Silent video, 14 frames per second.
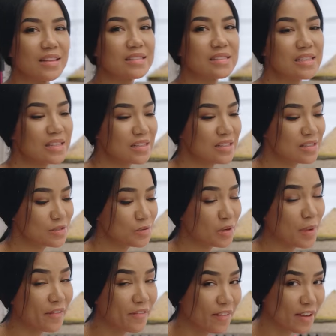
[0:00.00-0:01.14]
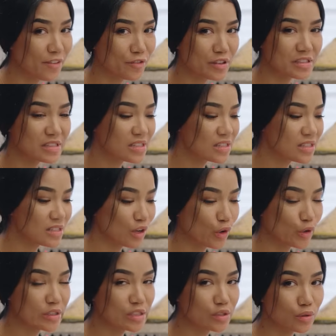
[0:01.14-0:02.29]
This is one of my favorites. This is a
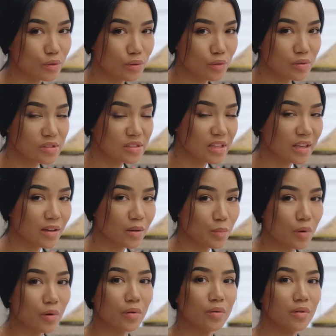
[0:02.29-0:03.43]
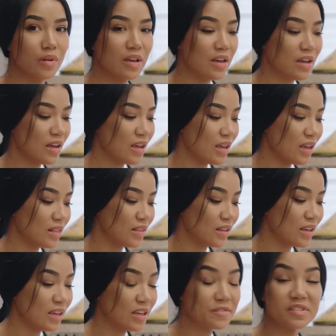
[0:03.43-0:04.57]
crystal singing bowl in the
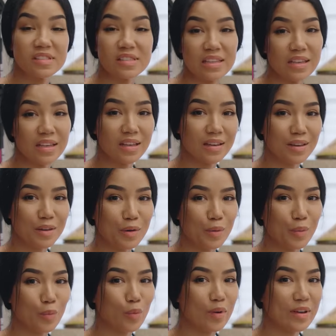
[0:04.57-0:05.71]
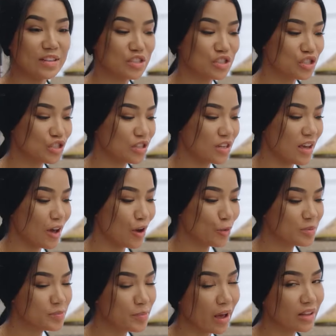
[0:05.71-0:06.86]
key of C, which
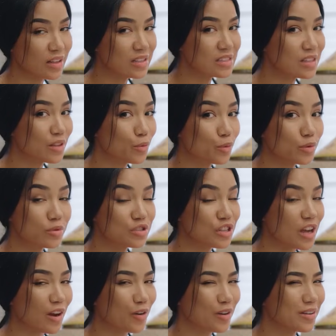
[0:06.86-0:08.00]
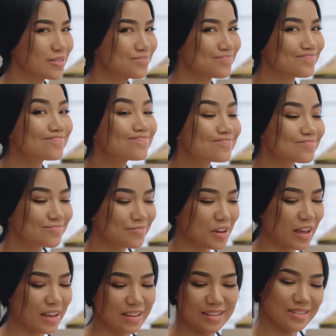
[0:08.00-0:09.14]
helps balance the root chakra.
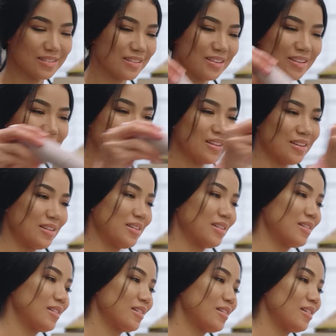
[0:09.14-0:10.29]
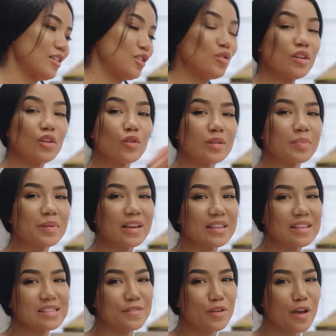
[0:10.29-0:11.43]
Okay. You can only play
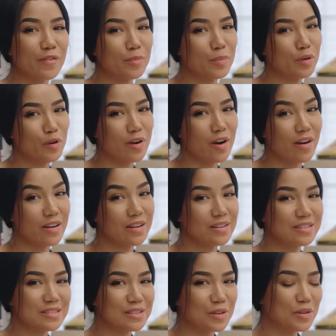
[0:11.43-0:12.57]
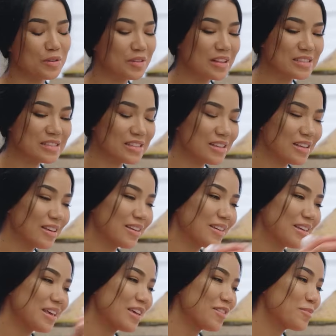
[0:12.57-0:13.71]
this if you have a pure heart. So let's see
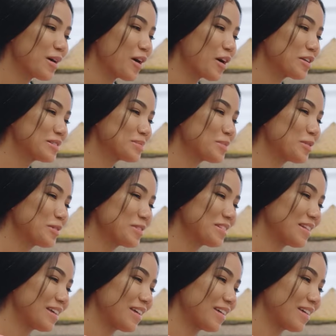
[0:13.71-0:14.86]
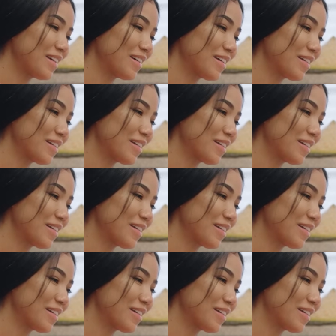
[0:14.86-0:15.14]
if my heart is pure today.